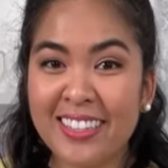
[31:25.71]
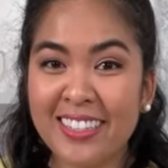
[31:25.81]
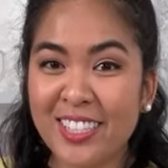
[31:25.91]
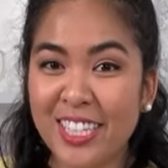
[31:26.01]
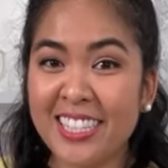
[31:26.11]

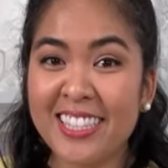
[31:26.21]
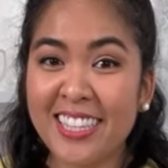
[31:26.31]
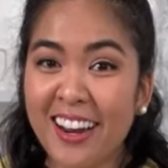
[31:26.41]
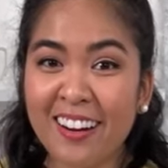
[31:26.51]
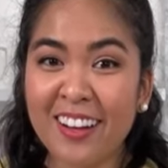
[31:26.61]
she and
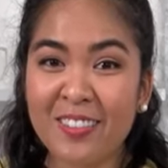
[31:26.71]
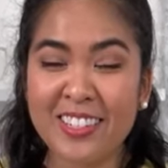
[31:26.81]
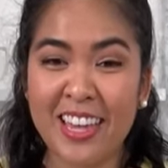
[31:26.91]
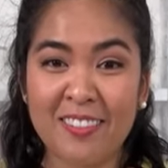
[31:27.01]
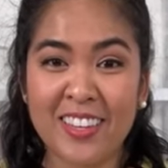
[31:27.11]
Sarah would
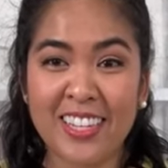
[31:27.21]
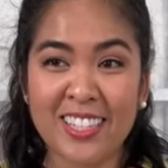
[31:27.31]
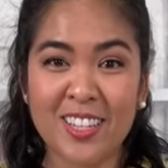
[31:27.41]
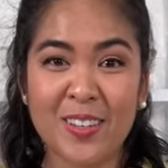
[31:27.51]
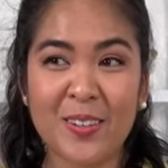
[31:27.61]
take me
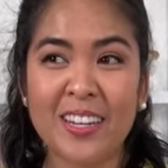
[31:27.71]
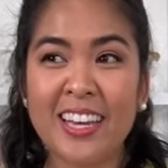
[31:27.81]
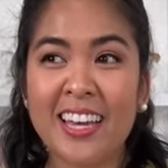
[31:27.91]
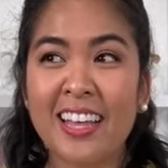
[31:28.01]
to